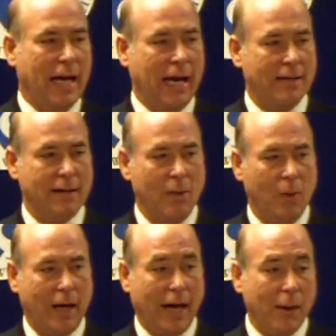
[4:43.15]
asking
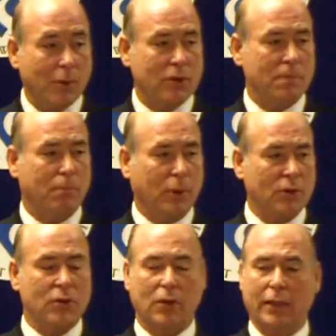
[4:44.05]
why I was
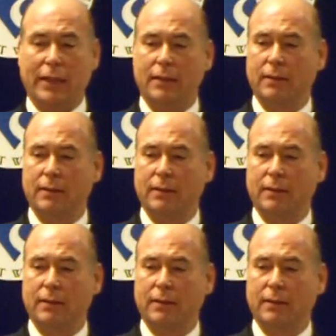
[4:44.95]
personally